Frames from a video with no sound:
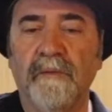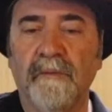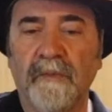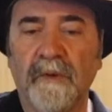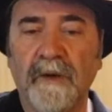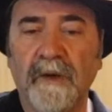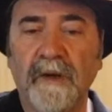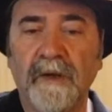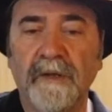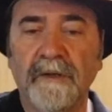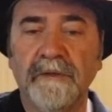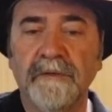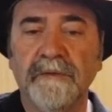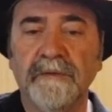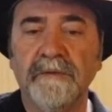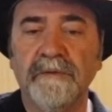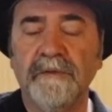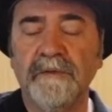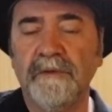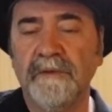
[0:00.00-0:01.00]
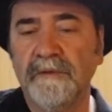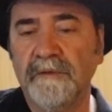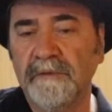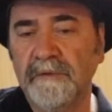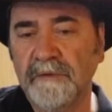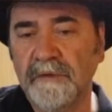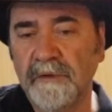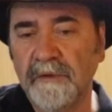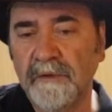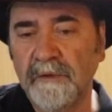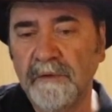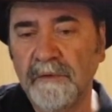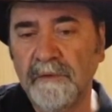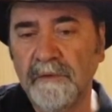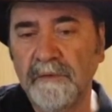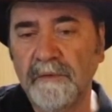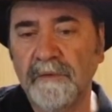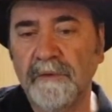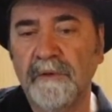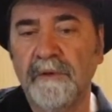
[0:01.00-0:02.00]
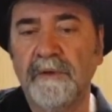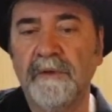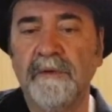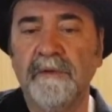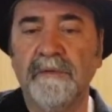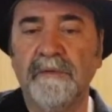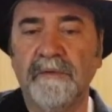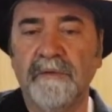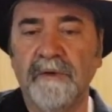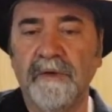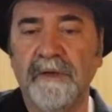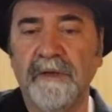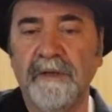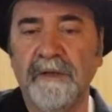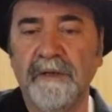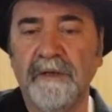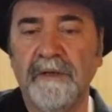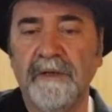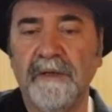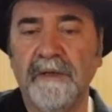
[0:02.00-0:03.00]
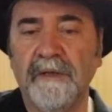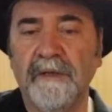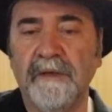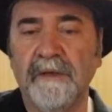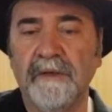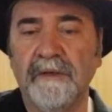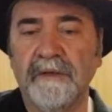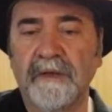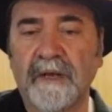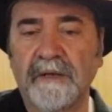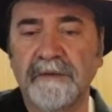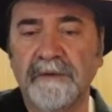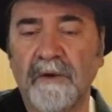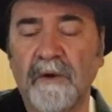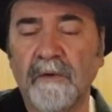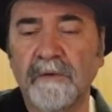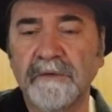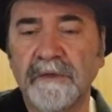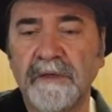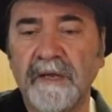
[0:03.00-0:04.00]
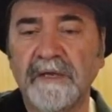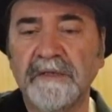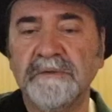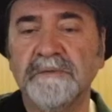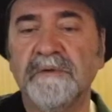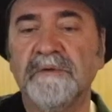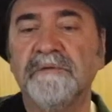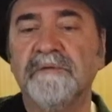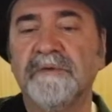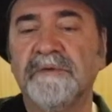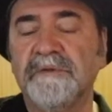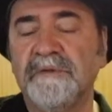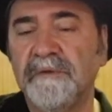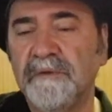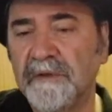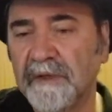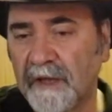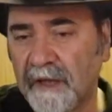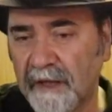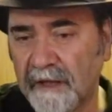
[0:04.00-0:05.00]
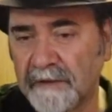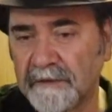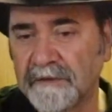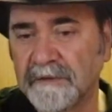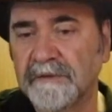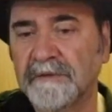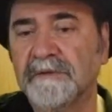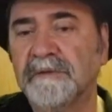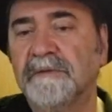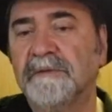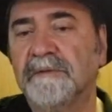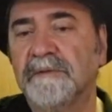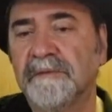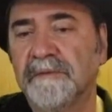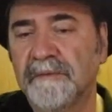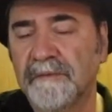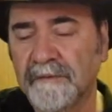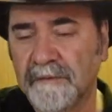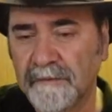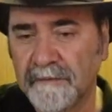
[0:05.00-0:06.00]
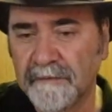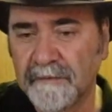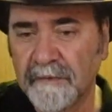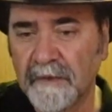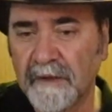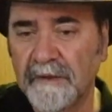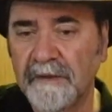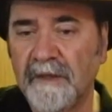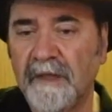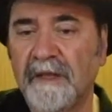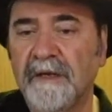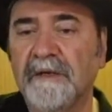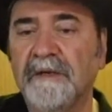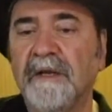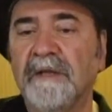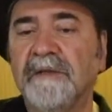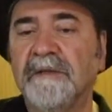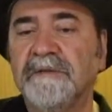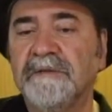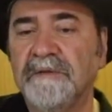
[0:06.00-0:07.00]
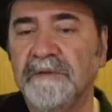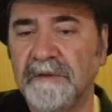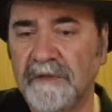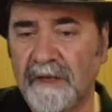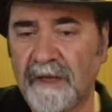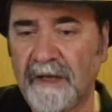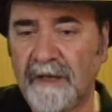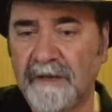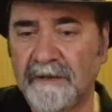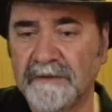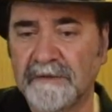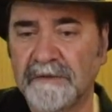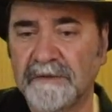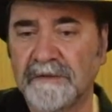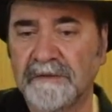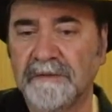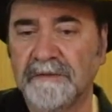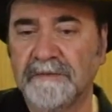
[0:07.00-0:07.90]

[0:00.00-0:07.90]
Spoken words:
1, 2, 3. Now hold the next one for 2 counts. Then another 2 counts.